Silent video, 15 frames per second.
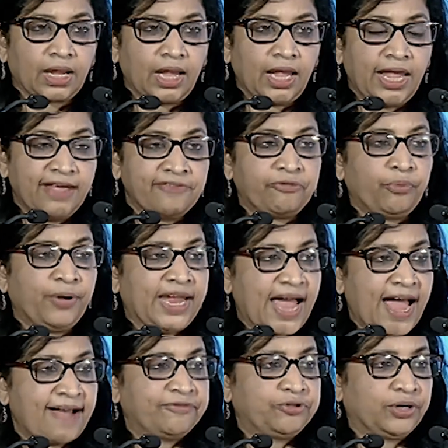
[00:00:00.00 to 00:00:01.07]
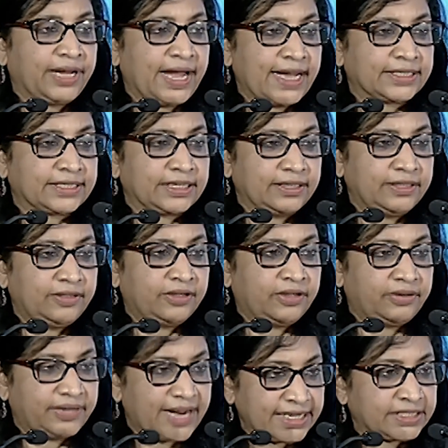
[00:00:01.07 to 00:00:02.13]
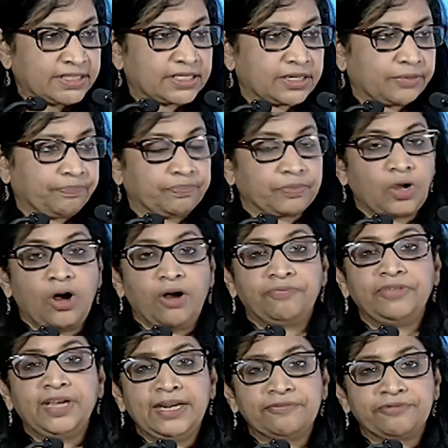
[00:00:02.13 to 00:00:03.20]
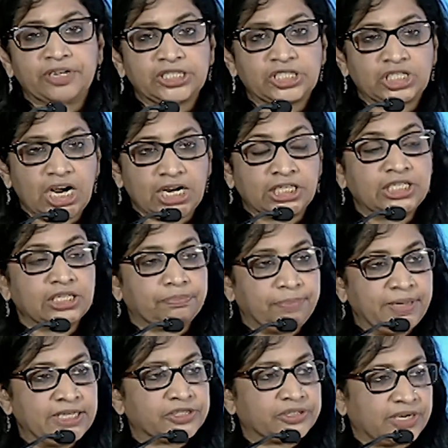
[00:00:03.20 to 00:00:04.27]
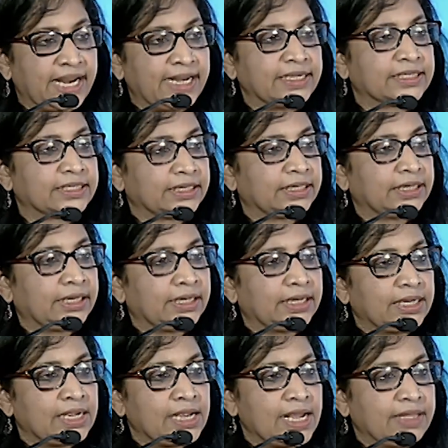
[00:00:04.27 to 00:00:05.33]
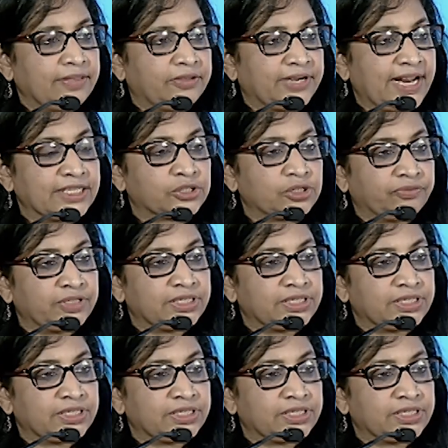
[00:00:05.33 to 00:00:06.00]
if we have to get the rest of the infrastructure piece right, the rest of the